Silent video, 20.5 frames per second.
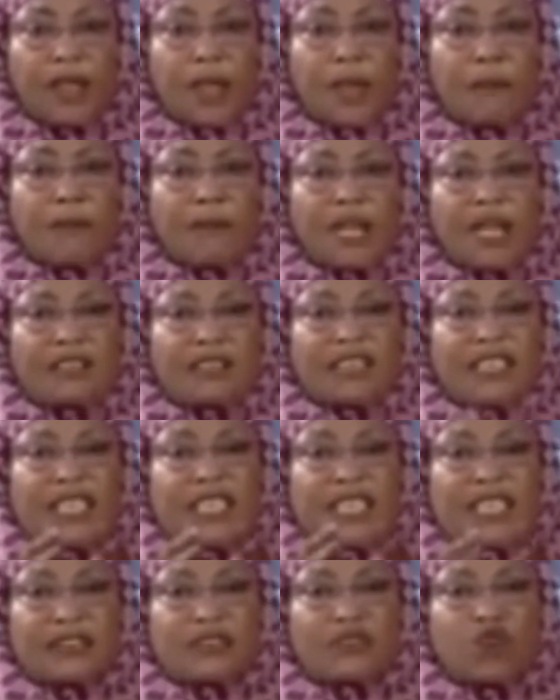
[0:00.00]
because he
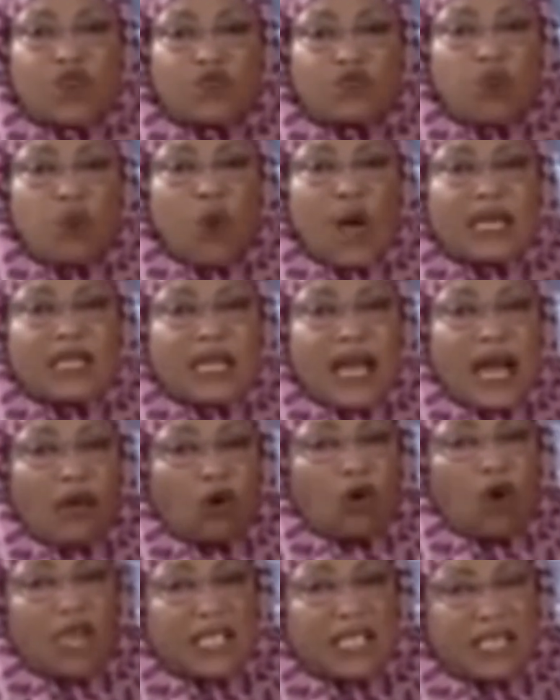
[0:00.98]
did not want a
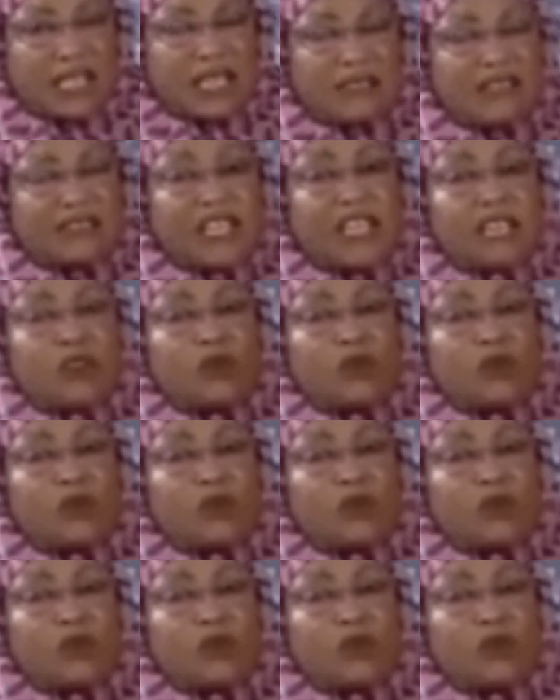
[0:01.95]
contest in